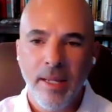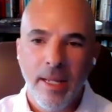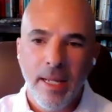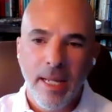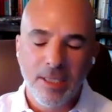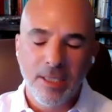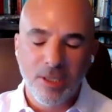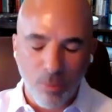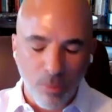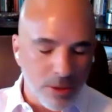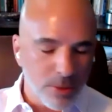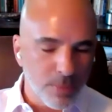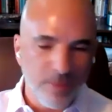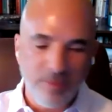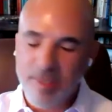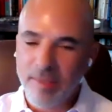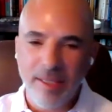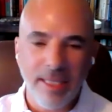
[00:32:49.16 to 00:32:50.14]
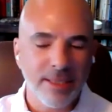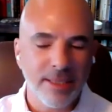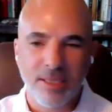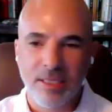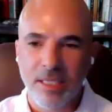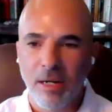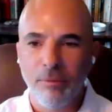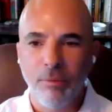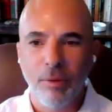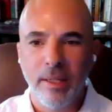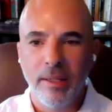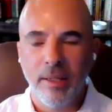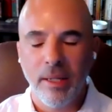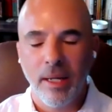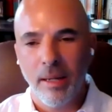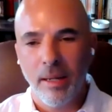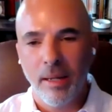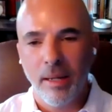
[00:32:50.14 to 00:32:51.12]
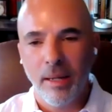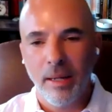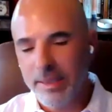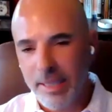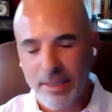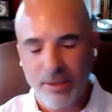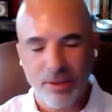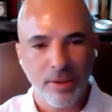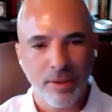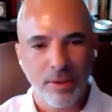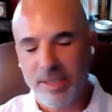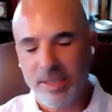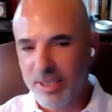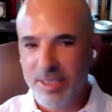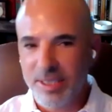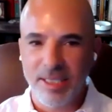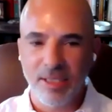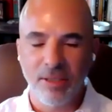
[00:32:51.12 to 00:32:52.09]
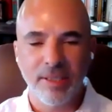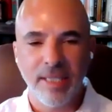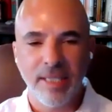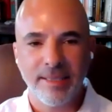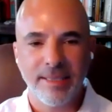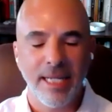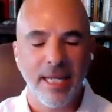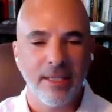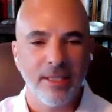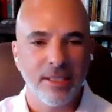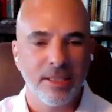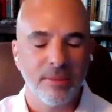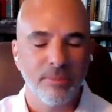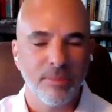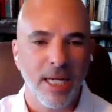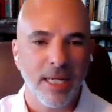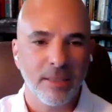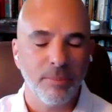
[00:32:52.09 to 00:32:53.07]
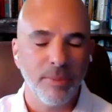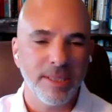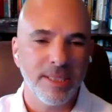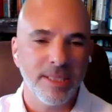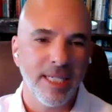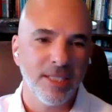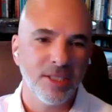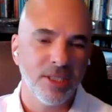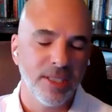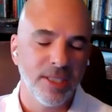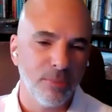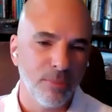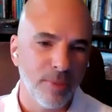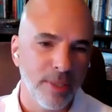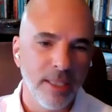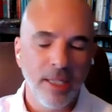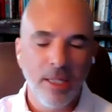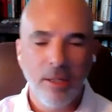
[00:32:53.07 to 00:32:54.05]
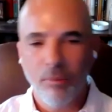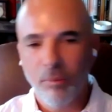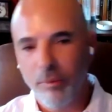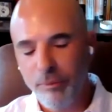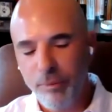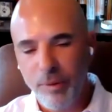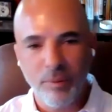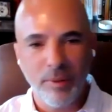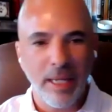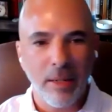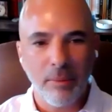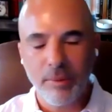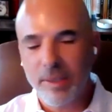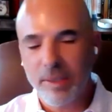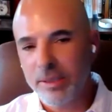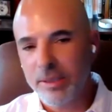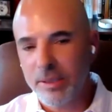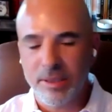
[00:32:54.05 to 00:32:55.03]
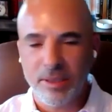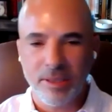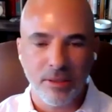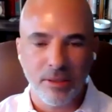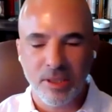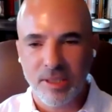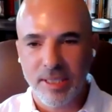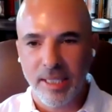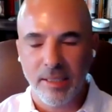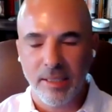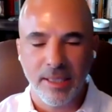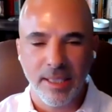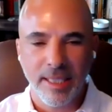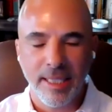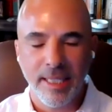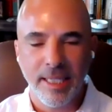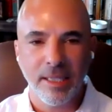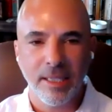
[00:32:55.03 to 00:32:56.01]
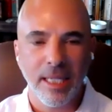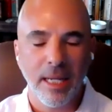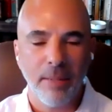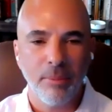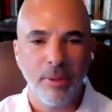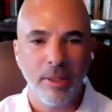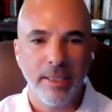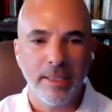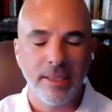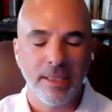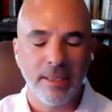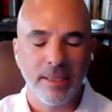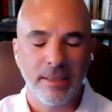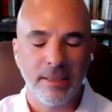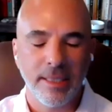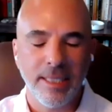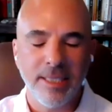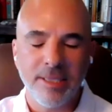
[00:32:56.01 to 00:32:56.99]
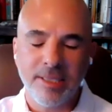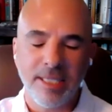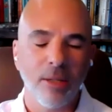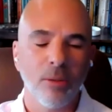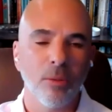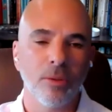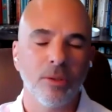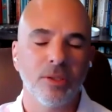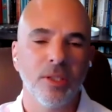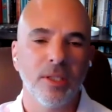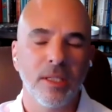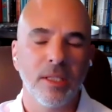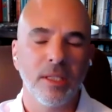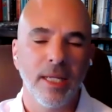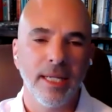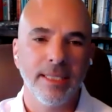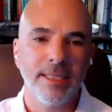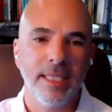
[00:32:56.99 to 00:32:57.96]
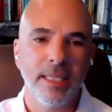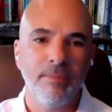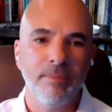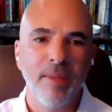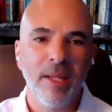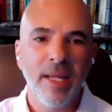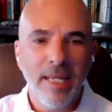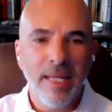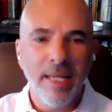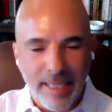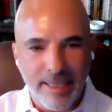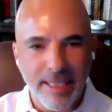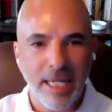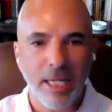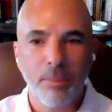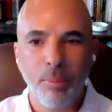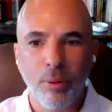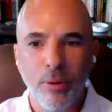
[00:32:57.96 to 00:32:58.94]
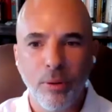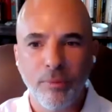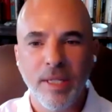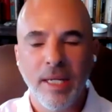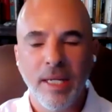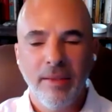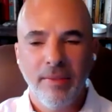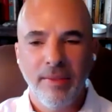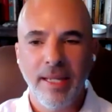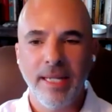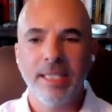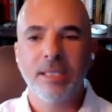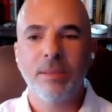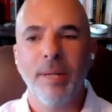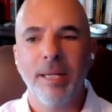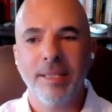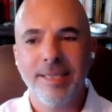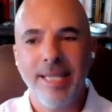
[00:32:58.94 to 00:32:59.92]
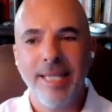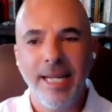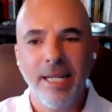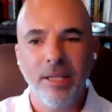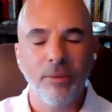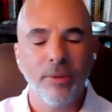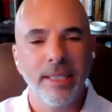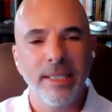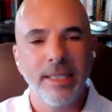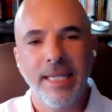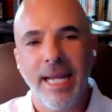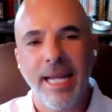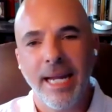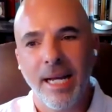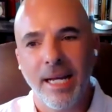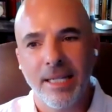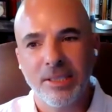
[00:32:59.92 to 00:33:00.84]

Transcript: And so once we've done that discovery and sort of distilled that down to some documentation, and we review that with the key stakeholders of the client team, get that approved, then it's about tailoring the AI